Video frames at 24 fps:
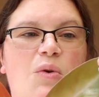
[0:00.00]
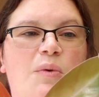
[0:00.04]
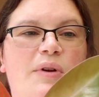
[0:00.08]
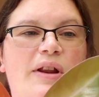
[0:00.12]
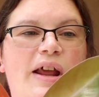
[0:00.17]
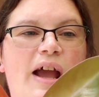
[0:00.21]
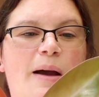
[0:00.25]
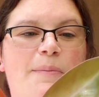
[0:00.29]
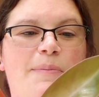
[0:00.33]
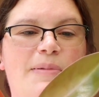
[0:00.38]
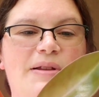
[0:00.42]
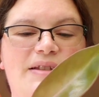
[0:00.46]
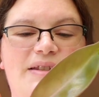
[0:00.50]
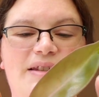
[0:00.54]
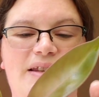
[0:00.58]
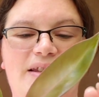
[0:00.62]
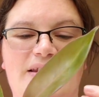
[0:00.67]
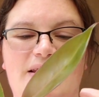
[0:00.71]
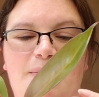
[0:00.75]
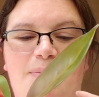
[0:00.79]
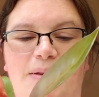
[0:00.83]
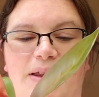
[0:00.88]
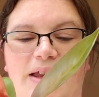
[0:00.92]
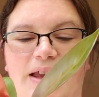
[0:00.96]
What happens
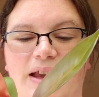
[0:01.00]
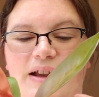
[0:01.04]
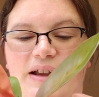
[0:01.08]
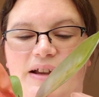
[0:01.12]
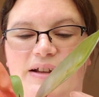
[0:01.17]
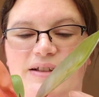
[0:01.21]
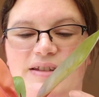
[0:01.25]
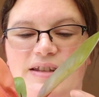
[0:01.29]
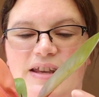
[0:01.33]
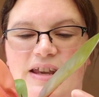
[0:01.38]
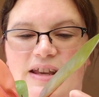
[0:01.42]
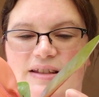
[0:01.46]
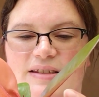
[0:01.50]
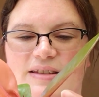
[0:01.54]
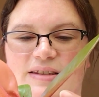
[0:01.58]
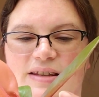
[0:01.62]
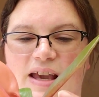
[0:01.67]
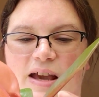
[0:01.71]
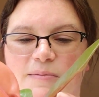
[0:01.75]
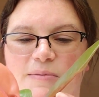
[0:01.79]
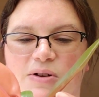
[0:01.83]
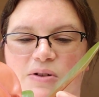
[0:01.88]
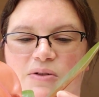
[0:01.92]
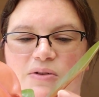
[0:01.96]
is the plant contains
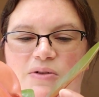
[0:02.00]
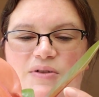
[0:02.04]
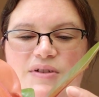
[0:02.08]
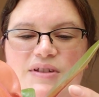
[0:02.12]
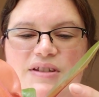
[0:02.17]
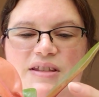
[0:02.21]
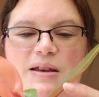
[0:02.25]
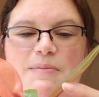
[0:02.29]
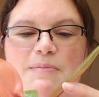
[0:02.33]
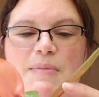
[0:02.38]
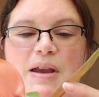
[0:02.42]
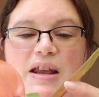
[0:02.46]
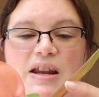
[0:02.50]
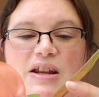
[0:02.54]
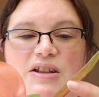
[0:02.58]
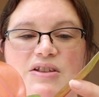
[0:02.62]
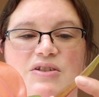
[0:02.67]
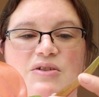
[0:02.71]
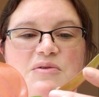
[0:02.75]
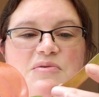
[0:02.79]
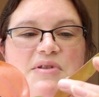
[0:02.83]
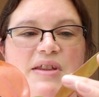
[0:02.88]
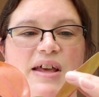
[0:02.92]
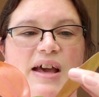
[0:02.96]
chemicals that made
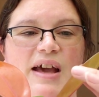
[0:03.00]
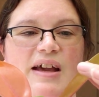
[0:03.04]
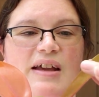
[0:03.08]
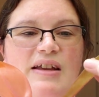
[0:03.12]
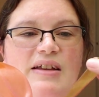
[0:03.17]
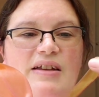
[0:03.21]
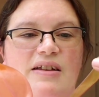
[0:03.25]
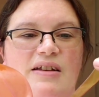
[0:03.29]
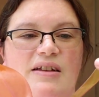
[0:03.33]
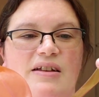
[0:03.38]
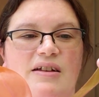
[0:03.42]
it do that.